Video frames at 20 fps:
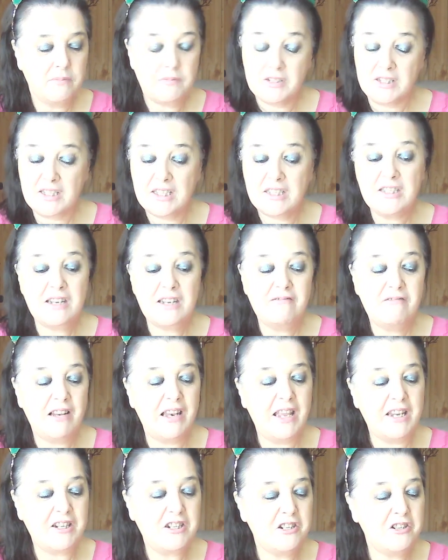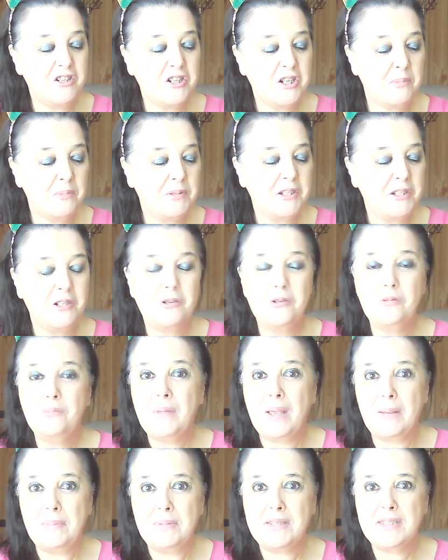existing relationship still,
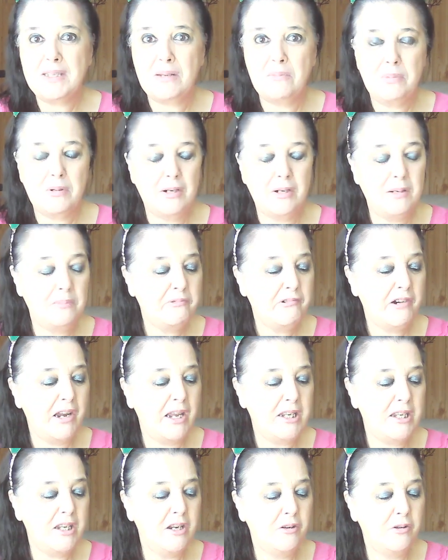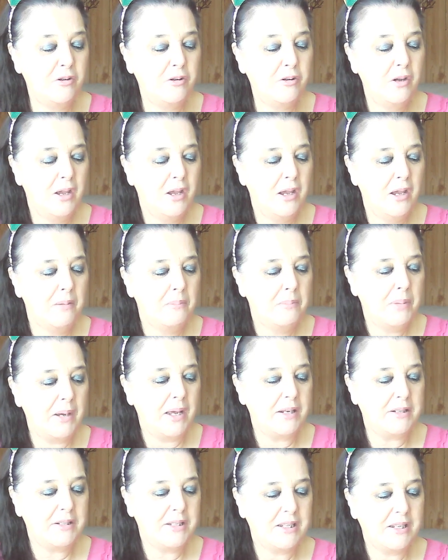maybe somebody brand new,
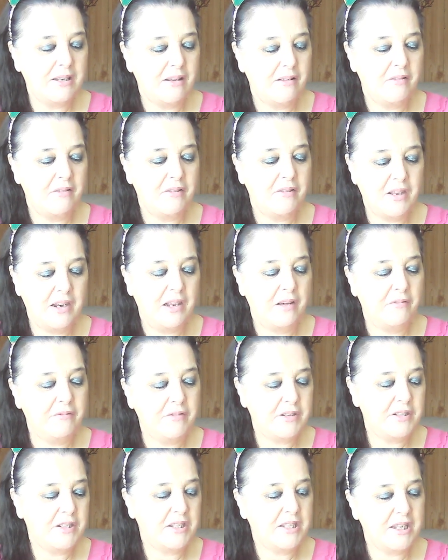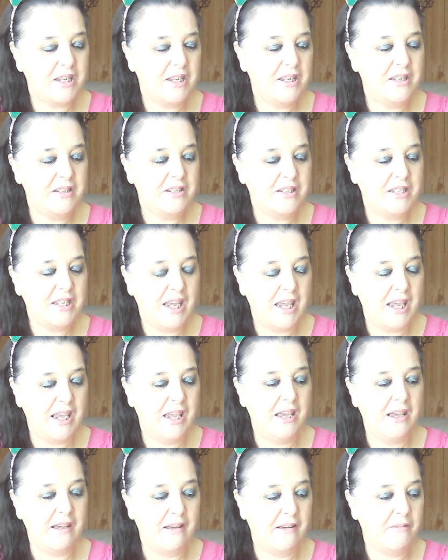but the Lovers is
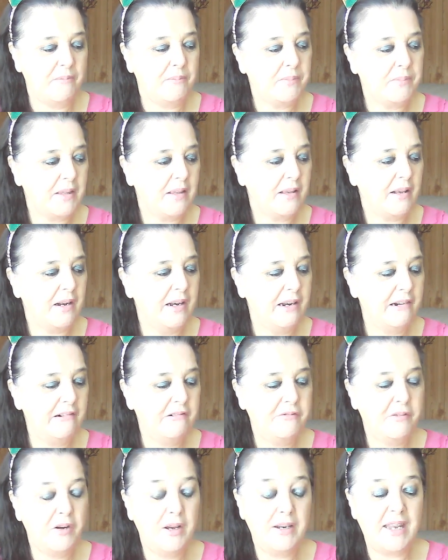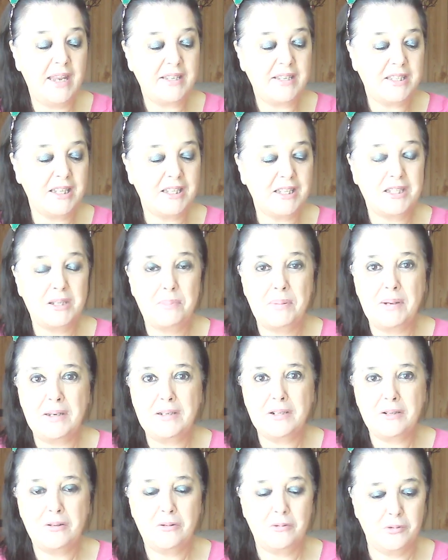here. Clarifying that Six of
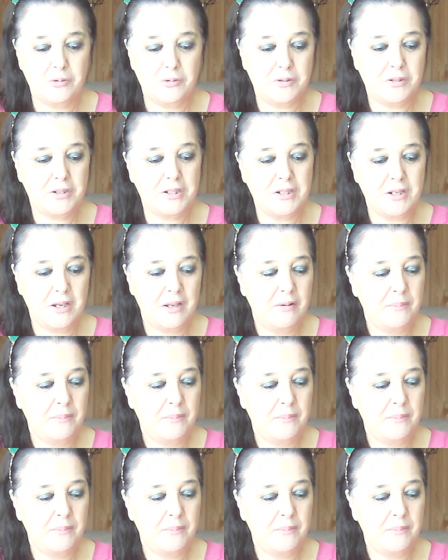Pentacles.